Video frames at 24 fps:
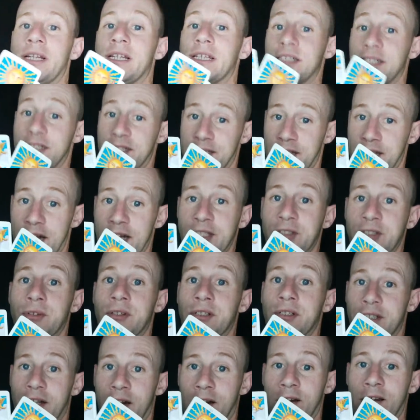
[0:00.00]
this is how it's going to
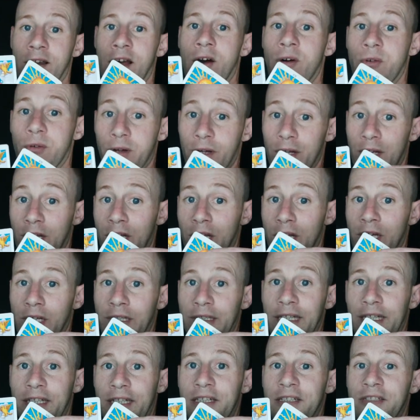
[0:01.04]
turn out.
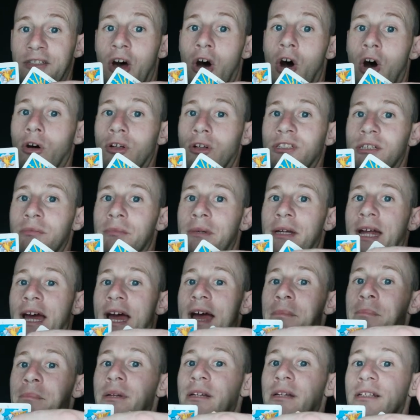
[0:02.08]
This is the ultimate
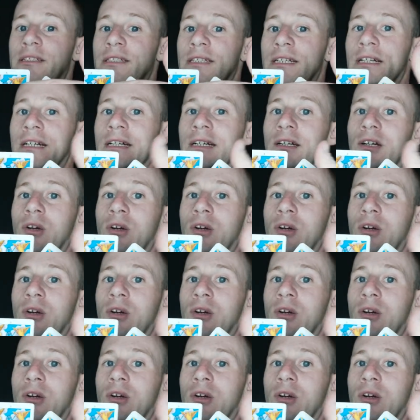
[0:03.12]
happiness here.